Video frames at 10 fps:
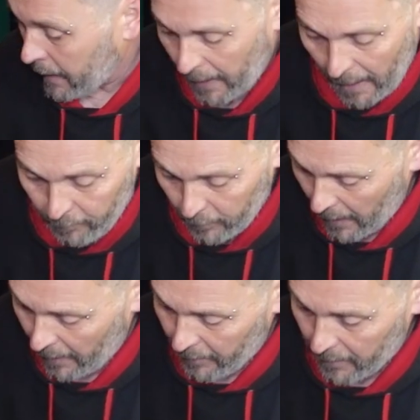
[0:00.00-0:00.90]
get all
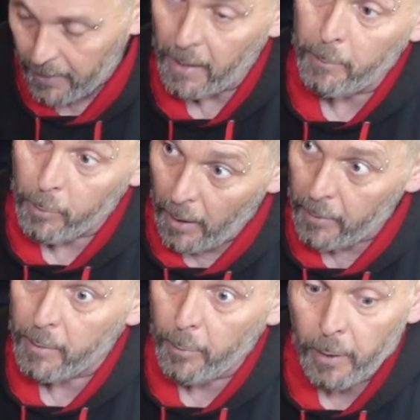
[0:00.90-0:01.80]
the areas, and then we'll
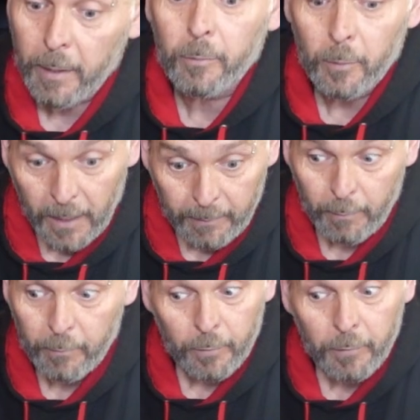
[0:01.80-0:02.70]
close the bonnet. We'll leave
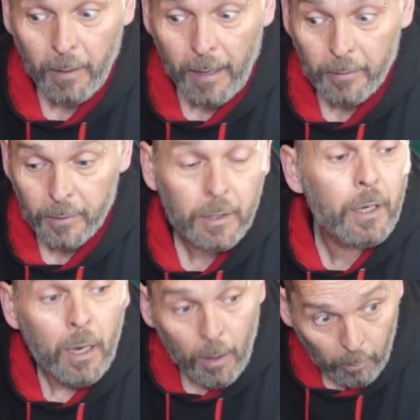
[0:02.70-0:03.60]
it for a few hours
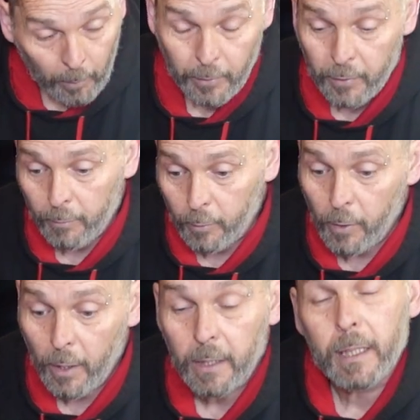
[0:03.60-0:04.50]
while we do some more
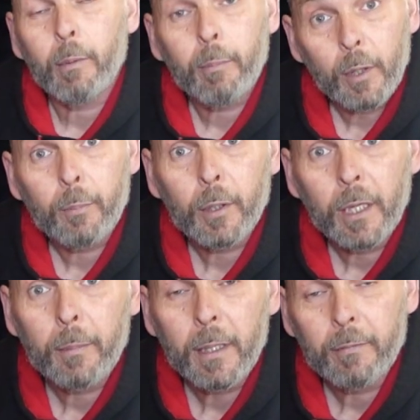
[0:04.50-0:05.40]
work, and then we'll put the bonnet
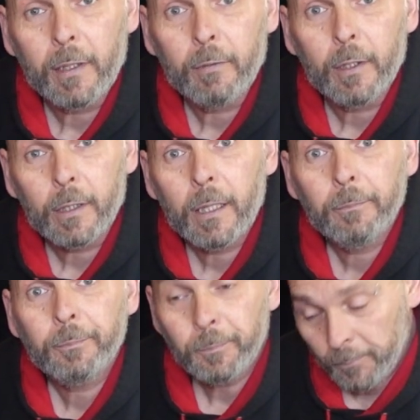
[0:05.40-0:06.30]
up and have another look.
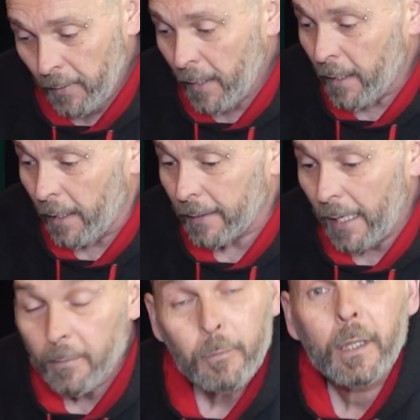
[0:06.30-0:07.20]
Okay, we'll